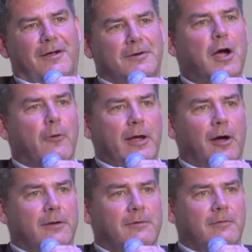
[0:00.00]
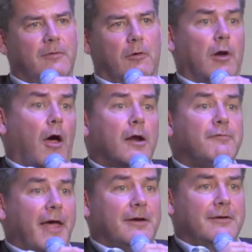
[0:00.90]
going on, or a lot of
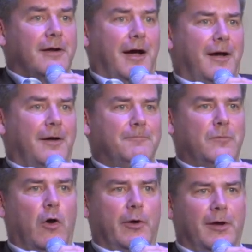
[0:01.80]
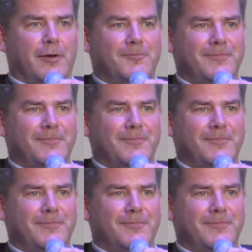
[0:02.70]
that going on.